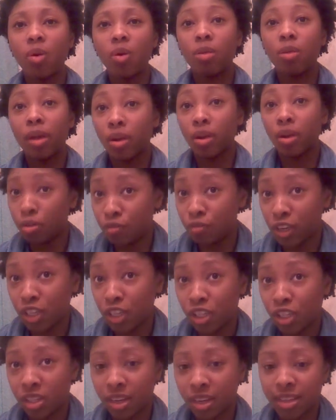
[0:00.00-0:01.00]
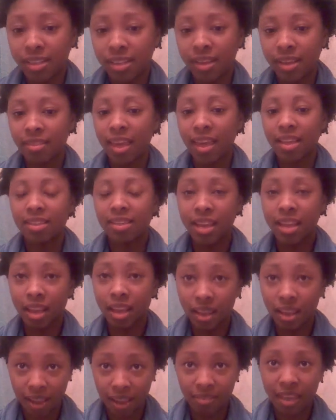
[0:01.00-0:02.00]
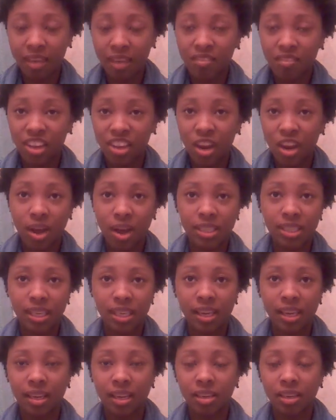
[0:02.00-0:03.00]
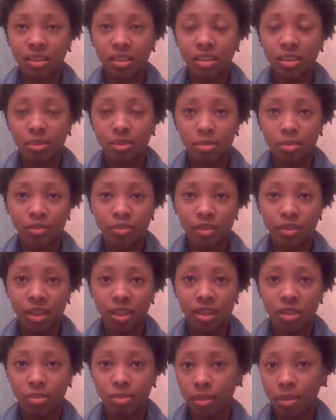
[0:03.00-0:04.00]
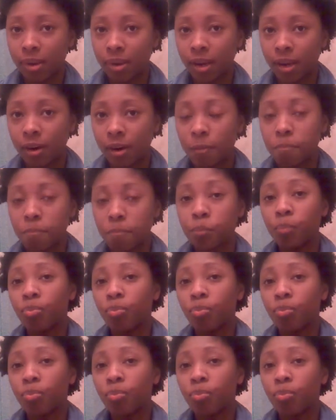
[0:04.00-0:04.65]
I want to make a revision because in that video I said some different things about my hair.